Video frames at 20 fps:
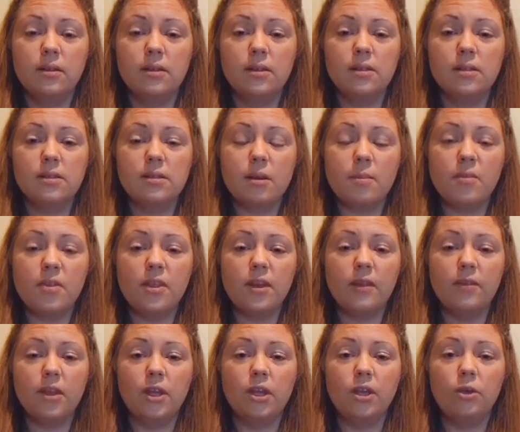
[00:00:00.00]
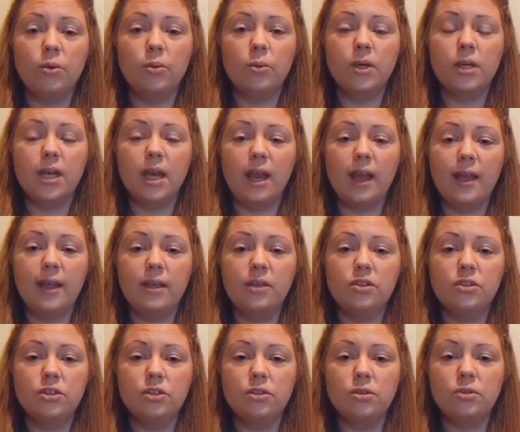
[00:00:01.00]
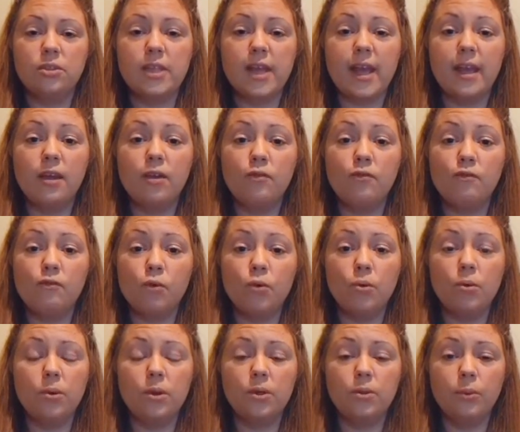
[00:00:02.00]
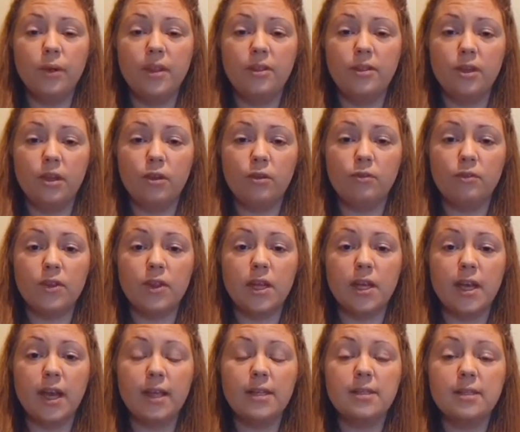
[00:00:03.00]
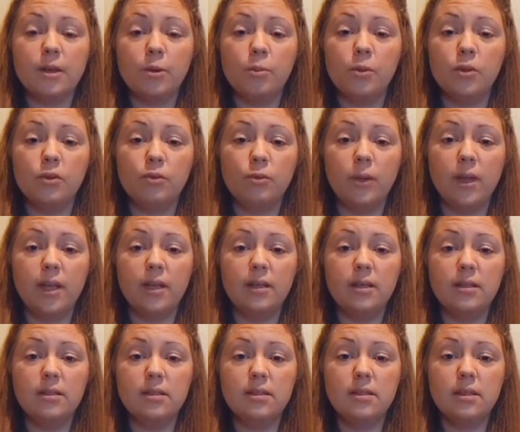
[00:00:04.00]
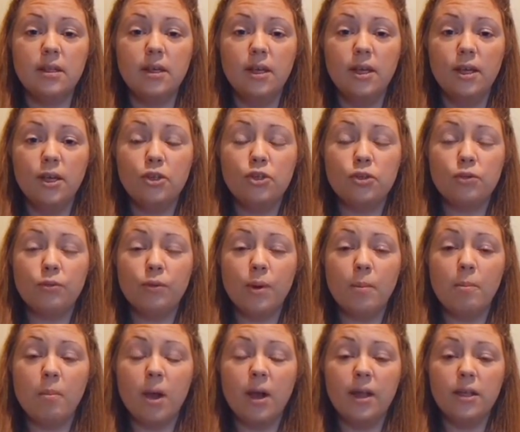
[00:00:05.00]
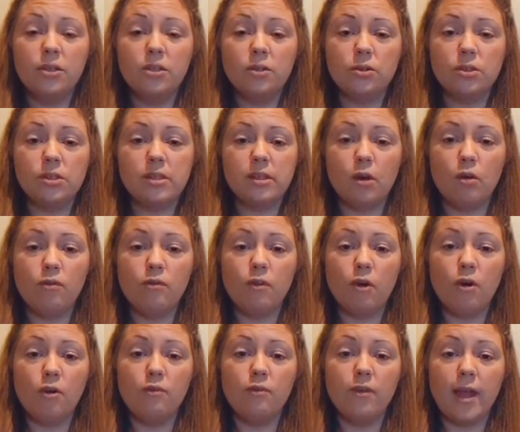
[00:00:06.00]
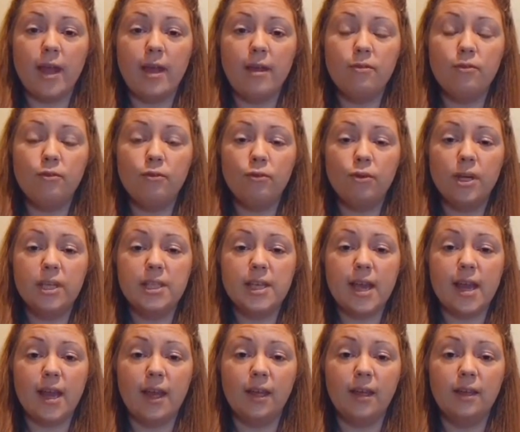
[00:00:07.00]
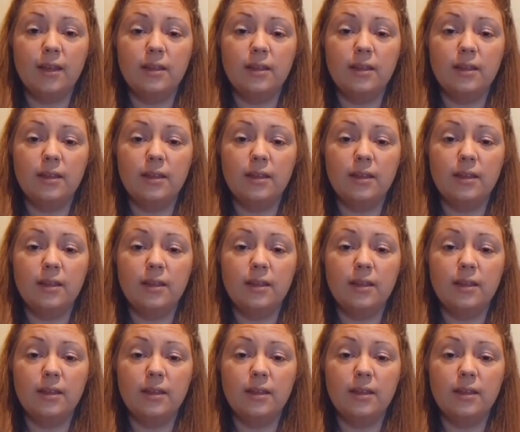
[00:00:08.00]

Something that you would like to take forward with you for the next couple of weeks to remind yourself of every day.